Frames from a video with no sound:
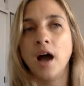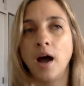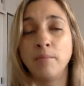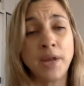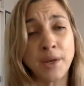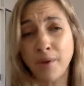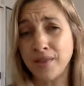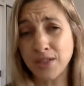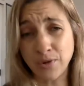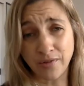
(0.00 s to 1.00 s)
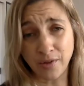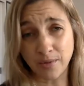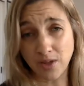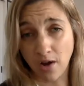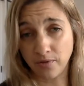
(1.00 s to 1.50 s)
But anyway, this review
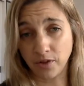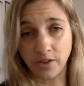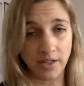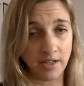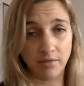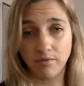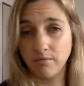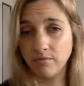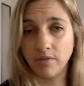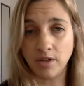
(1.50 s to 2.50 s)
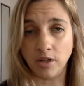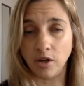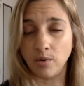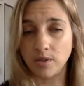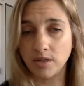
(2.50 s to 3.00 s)
was awful, and
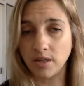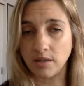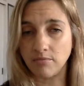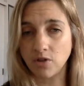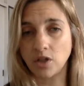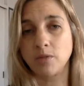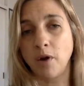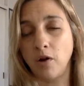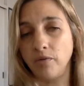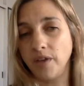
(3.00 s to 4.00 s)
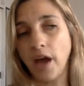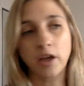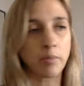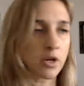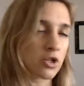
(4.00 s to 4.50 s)
it talked about the
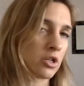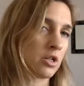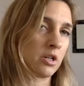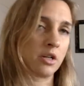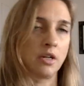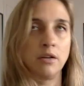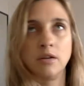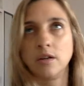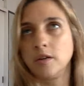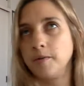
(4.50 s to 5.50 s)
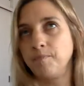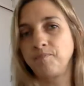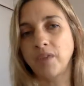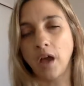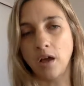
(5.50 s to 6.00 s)
acupuncture
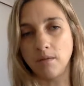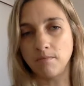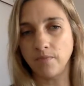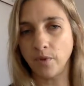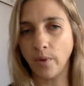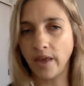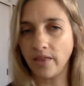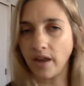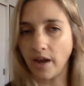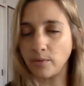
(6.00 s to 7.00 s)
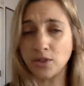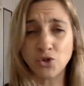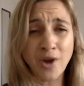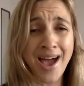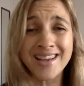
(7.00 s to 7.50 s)
and the way that I was
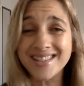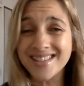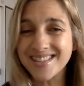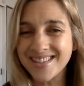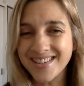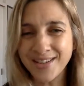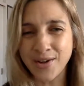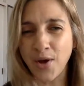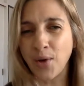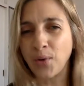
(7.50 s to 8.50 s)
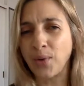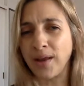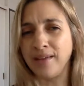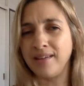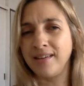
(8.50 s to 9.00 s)
dressed, and
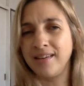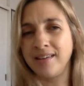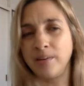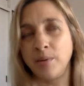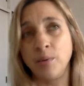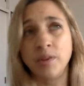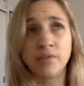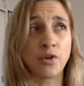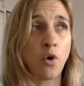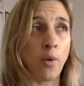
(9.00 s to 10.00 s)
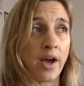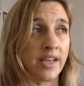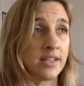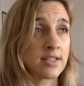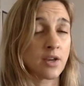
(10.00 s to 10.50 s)
I mean, we live in
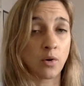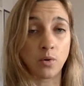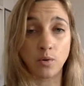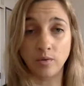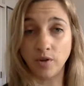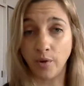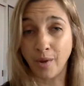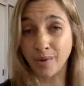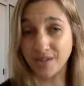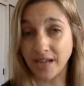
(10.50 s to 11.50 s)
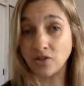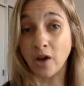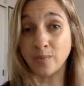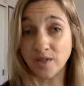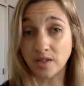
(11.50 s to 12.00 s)
Hawaii, so, I wear tank
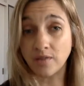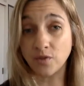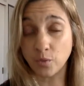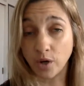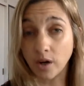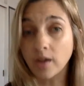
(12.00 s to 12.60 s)
tops and stuff to work,